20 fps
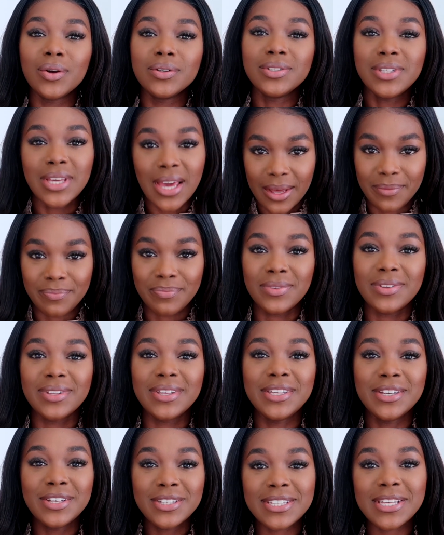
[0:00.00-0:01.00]
yeah,
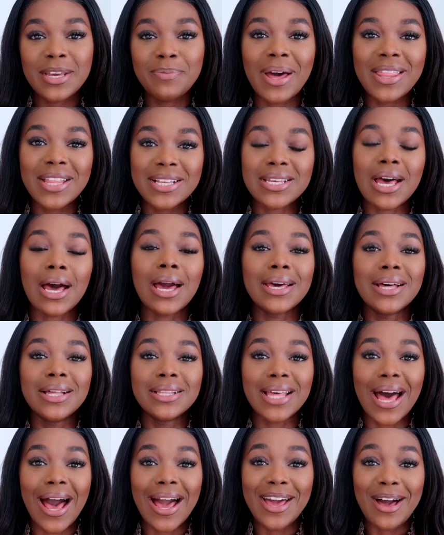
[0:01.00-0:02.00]
you'll see by the title
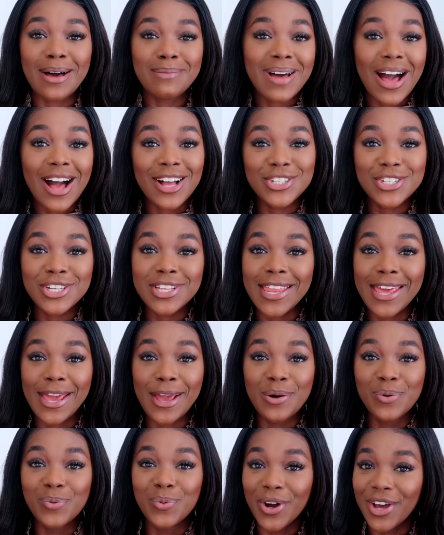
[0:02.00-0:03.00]
that I am
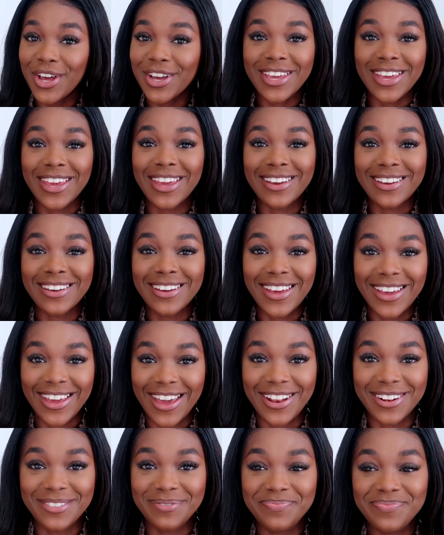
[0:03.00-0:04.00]
actually working
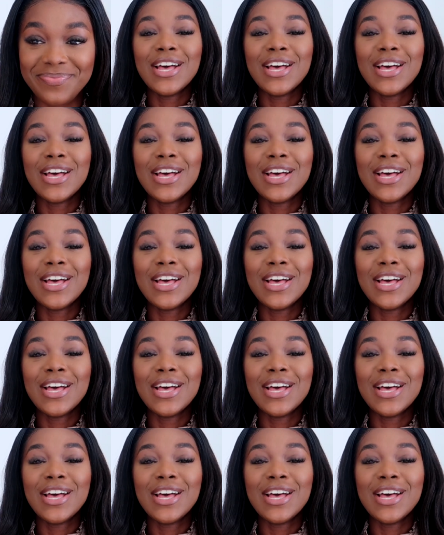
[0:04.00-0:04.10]
again.